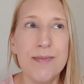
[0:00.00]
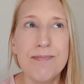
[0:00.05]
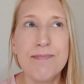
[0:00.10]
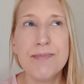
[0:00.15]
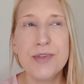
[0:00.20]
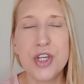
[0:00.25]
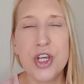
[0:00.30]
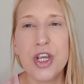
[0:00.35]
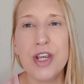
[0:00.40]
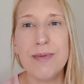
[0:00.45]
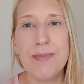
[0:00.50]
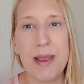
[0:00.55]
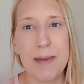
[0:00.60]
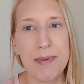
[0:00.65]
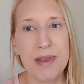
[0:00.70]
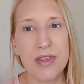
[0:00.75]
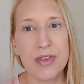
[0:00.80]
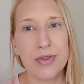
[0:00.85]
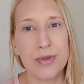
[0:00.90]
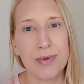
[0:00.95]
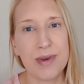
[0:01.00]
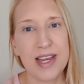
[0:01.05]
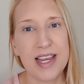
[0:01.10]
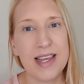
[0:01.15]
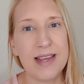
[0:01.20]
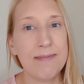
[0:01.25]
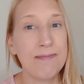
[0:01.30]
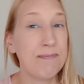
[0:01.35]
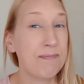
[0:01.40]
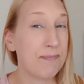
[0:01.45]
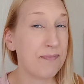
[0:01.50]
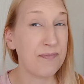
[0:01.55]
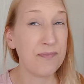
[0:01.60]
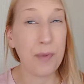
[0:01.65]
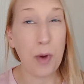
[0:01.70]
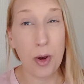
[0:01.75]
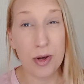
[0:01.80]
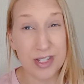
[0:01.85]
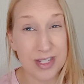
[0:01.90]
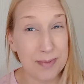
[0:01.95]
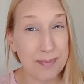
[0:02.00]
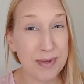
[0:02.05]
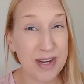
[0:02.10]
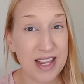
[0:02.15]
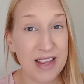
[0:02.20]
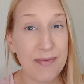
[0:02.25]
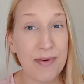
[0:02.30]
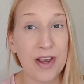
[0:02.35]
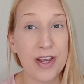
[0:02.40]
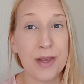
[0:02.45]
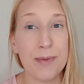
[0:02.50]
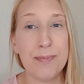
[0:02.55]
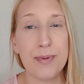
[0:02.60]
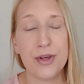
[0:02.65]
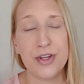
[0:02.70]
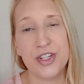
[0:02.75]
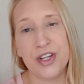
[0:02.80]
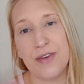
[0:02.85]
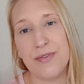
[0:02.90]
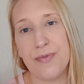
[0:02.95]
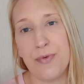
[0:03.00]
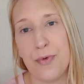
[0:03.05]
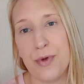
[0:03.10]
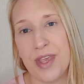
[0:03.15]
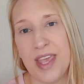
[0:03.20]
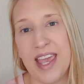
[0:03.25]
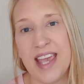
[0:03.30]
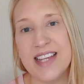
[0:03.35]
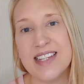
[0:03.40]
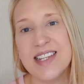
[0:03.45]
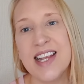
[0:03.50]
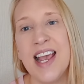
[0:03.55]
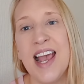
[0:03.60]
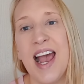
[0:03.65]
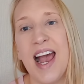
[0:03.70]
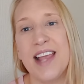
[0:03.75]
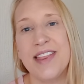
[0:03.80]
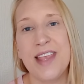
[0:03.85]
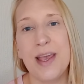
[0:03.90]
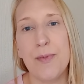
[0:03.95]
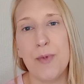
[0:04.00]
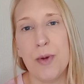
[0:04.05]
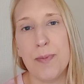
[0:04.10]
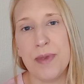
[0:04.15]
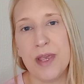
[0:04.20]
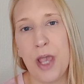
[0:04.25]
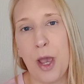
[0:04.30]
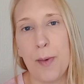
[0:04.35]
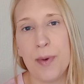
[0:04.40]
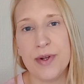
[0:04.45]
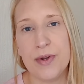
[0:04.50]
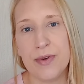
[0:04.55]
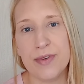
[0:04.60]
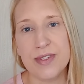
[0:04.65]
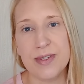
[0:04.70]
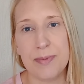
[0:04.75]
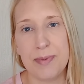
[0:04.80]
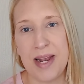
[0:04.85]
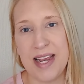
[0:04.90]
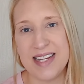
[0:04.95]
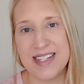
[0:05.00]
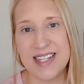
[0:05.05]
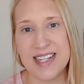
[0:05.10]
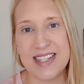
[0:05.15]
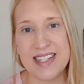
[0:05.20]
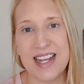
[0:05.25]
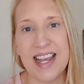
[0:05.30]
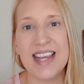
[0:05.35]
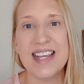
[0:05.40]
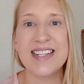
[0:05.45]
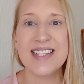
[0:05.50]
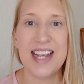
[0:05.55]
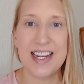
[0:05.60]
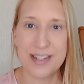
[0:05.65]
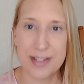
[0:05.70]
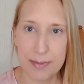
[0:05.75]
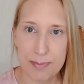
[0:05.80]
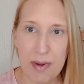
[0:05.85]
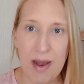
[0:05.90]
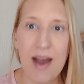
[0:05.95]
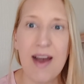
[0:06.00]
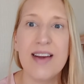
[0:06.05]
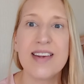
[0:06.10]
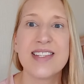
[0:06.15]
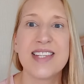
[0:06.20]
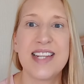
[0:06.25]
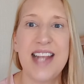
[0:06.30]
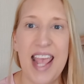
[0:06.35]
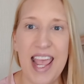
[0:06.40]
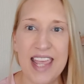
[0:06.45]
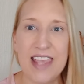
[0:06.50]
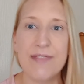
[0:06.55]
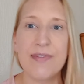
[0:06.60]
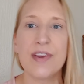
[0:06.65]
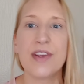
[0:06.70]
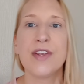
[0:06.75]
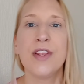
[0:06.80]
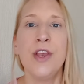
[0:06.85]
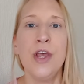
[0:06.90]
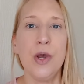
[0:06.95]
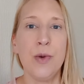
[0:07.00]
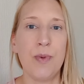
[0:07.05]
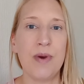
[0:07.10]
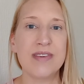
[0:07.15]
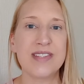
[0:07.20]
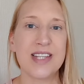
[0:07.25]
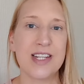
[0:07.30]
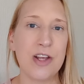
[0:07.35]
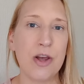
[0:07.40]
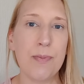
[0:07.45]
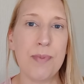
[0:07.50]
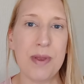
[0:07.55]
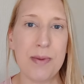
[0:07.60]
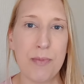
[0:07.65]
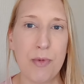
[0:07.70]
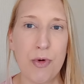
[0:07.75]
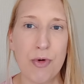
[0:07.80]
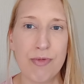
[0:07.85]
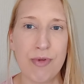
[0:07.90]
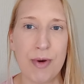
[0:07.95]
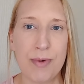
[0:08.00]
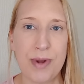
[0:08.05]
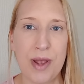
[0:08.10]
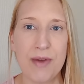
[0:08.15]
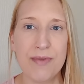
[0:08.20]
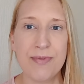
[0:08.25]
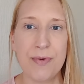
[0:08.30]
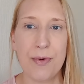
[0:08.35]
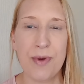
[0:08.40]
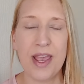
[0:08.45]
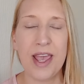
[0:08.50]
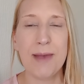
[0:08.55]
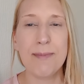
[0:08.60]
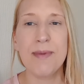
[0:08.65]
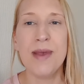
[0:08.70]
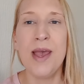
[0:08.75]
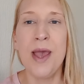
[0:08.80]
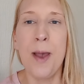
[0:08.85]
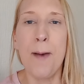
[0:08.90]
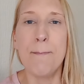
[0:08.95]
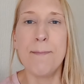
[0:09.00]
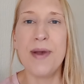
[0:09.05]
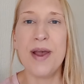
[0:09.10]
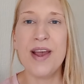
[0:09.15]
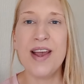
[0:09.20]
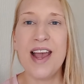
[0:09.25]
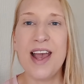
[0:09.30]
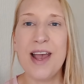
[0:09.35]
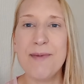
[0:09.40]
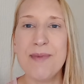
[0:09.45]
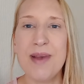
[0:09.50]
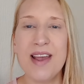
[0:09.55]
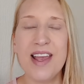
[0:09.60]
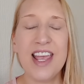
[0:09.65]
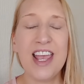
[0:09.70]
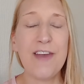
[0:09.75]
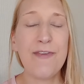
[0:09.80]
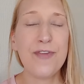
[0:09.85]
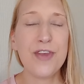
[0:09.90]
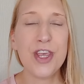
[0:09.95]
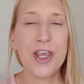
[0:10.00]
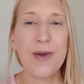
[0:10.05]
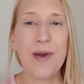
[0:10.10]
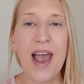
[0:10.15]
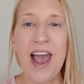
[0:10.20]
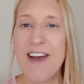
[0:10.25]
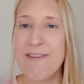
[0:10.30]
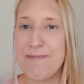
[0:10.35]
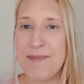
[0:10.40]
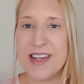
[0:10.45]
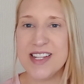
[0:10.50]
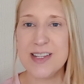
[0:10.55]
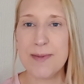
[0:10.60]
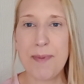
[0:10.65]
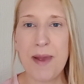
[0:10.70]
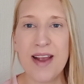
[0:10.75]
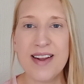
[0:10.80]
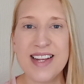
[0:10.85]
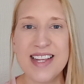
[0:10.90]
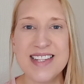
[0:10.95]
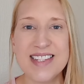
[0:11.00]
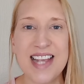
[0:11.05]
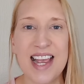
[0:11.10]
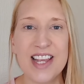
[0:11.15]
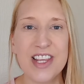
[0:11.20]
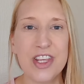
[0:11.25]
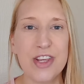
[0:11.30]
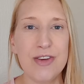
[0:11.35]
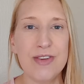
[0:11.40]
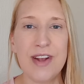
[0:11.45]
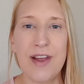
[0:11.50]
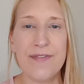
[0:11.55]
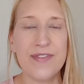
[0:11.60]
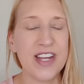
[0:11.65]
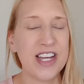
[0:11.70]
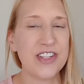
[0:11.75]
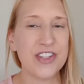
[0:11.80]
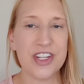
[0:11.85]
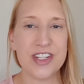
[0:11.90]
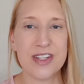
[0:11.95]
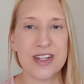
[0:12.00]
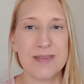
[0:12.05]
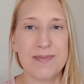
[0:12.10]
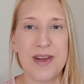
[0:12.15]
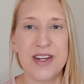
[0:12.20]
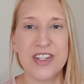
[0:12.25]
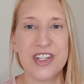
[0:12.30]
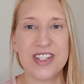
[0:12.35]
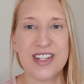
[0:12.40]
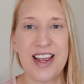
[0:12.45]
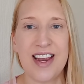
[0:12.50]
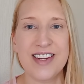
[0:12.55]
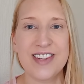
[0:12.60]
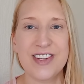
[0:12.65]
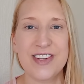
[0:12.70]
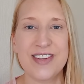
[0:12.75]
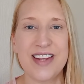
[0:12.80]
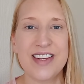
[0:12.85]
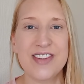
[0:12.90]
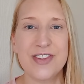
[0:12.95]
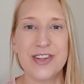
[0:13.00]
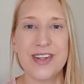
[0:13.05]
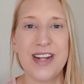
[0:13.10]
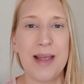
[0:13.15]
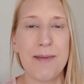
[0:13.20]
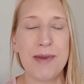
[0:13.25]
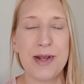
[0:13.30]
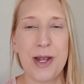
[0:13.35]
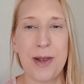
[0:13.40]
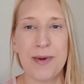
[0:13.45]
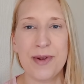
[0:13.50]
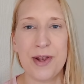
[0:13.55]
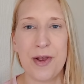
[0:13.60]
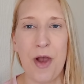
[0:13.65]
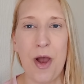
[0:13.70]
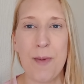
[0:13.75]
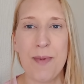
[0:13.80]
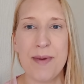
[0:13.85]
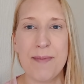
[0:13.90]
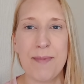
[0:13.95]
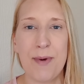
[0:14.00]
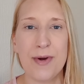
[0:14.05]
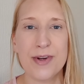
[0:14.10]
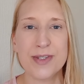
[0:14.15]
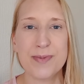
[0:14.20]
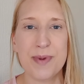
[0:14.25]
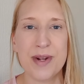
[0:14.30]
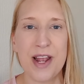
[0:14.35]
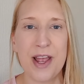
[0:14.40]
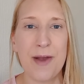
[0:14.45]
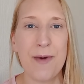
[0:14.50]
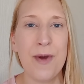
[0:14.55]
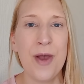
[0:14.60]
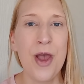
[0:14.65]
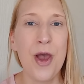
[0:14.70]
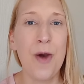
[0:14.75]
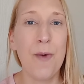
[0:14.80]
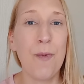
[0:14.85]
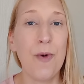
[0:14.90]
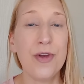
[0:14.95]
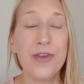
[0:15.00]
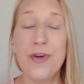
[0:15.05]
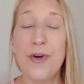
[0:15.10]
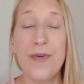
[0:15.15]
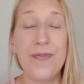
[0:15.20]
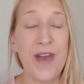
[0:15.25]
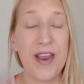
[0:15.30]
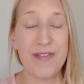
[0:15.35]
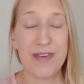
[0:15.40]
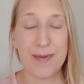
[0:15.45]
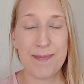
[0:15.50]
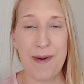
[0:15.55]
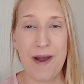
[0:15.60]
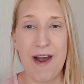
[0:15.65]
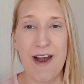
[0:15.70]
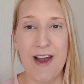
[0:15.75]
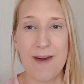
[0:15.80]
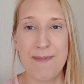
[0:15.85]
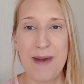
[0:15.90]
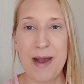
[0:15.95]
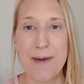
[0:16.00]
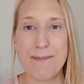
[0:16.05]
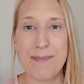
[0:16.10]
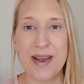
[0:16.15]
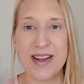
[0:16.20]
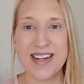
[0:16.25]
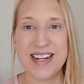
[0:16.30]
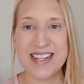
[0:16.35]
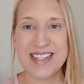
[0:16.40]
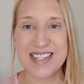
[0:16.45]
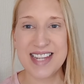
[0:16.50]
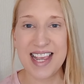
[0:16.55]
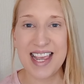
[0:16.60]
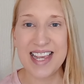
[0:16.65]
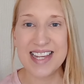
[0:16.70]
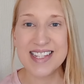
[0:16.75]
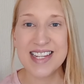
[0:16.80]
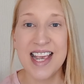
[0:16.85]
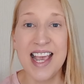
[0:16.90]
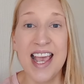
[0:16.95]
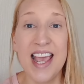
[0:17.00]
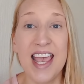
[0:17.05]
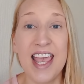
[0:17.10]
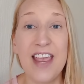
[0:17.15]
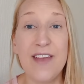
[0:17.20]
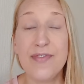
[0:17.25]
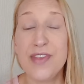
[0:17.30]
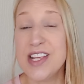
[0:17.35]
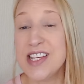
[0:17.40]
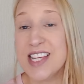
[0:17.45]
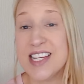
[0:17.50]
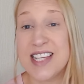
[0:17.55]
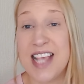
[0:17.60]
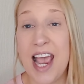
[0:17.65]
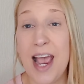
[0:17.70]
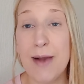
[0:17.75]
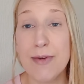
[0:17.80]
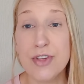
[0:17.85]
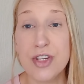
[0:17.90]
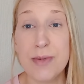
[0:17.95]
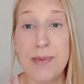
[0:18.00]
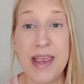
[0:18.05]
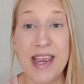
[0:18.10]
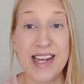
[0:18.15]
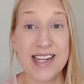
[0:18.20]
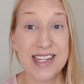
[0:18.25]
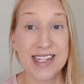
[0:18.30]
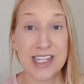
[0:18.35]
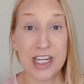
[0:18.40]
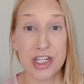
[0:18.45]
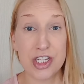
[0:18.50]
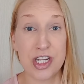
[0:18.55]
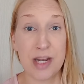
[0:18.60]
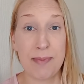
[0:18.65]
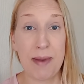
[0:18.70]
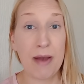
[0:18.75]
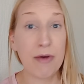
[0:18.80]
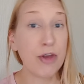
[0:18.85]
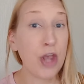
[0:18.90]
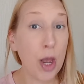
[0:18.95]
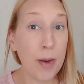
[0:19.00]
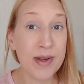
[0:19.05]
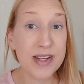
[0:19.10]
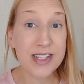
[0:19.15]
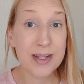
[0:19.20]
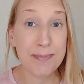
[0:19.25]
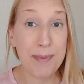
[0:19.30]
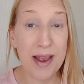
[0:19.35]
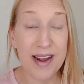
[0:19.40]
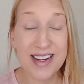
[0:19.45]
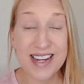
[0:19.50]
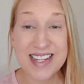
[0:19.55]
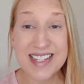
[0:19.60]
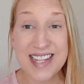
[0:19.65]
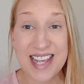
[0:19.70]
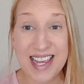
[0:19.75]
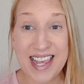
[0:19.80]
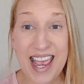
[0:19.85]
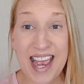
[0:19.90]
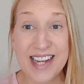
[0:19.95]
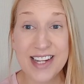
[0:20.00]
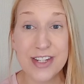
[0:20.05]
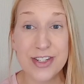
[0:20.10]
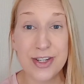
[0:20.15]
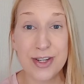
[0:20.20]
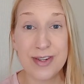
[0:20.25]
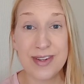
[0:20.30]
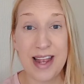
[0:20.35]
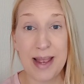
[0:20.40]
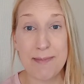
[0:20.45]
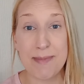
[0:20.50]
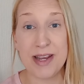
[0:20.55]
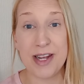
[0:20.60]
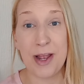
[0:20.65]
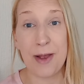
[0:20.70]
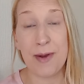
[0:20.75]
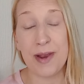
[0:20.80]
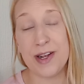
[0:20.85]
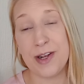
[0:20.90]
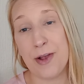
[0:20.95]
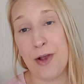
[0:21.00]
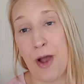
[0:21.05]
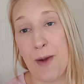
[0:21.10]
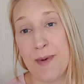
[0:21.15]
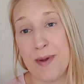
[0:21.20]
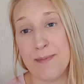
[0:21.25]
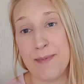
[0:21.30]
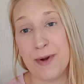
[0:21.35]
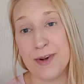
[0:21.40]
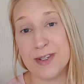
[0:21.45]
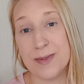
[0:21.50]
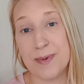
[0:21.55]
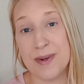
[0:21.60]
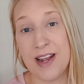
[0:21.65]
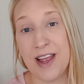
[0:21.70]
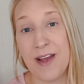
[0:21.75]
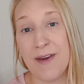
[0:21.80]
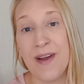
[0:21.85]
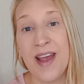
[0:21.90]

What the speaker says: 2, maybe 3, possibly if I can push it 4 years, and then we'll be going on to places like Center Parcs and Haven, where it's a little bit more grown up for him. But if you have been to Butlins and you loved it just as much as I do, then do let me know in a comment box below what your favourite part about Butlins is. If this has helped you make a decision about going to Butlins, again, do let me know in a comment box below.